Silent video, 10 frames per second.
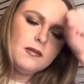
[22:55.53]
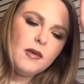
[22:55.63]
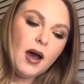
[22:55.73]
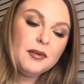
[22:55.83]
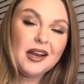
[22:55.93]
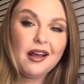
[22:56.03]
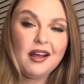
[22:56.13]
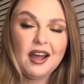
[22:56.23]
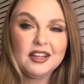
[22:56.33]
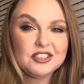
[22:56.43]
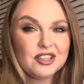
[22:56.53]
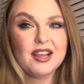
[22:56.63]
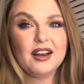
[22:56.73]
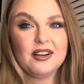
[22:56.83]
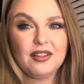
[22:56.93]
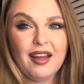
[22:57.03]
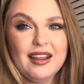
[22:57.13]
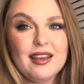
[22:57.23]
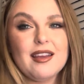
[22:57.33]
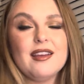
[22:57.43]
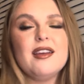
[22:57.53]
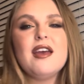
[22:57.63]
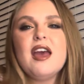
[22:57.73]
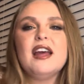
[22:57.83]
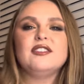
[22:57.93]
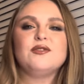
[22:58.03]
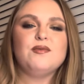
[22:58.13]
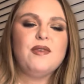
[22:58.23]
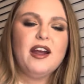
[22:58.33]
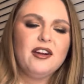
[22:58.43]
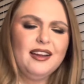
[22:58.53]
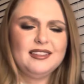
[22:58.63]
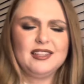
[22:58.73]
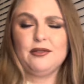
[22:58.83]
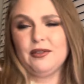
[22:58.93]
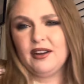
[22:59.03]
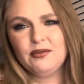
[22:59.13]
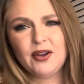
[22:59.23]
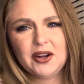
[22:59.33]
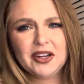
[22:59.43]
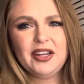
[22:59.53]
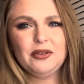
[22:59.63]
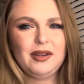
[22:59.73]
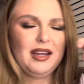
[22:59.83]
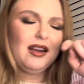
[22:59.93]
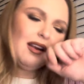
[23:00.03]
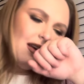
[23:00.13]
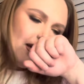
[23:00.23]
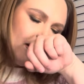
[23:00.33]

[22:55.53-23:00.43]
I mean, I actually kind of like it. It's very different, very unique.